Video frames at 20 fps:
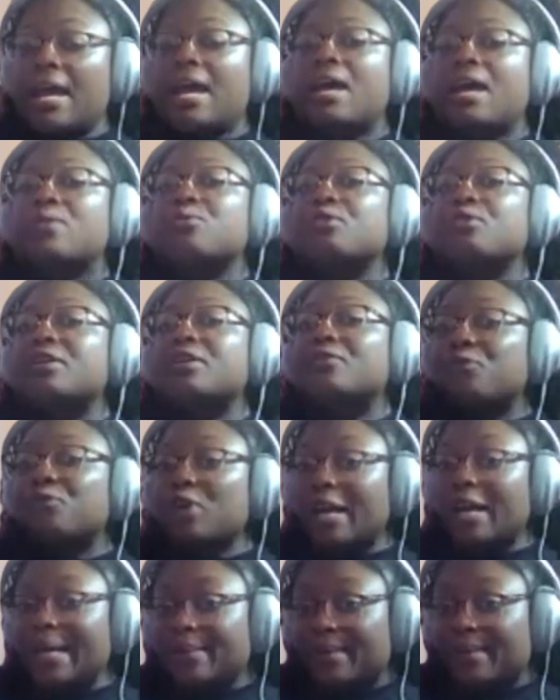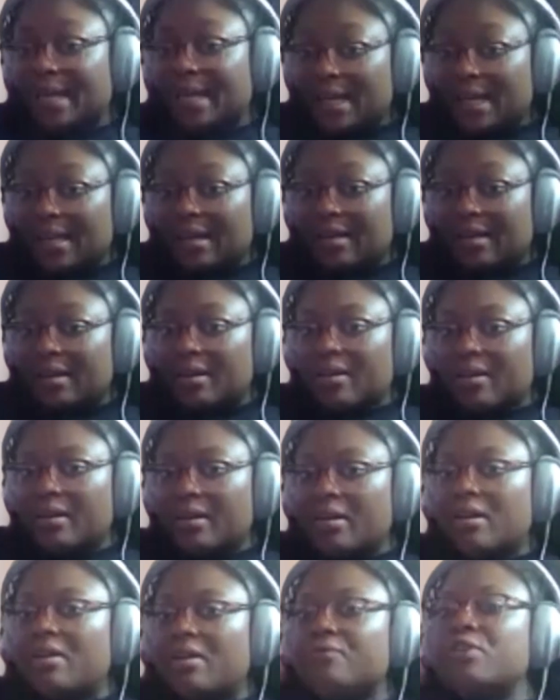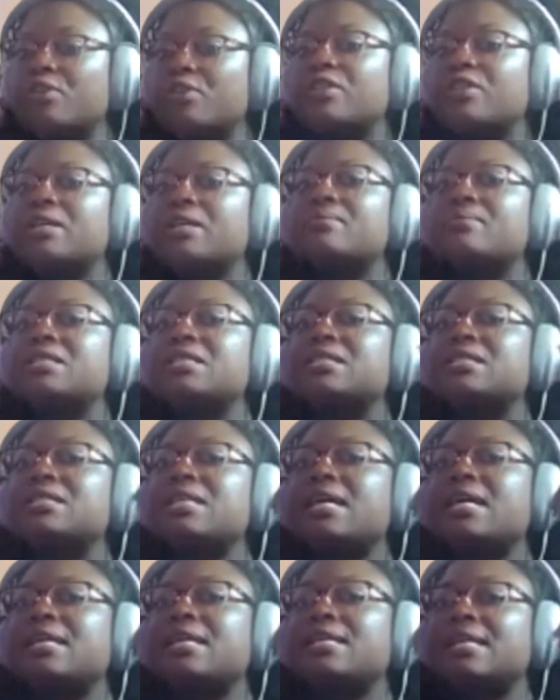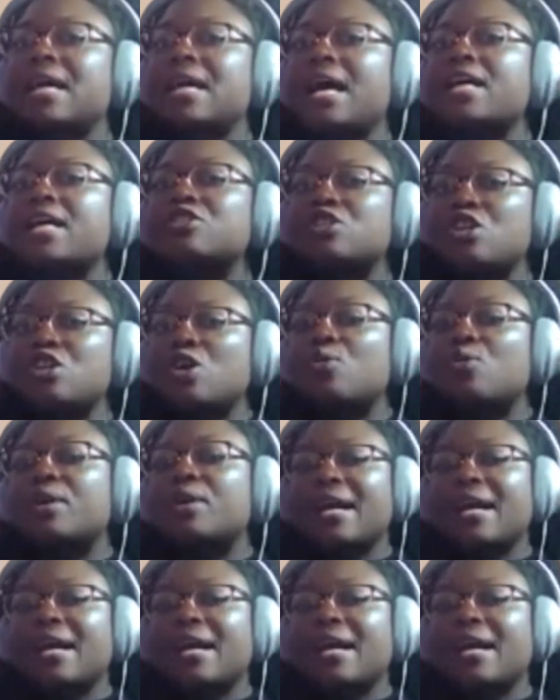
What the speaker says: and reframing for them to say yes, no.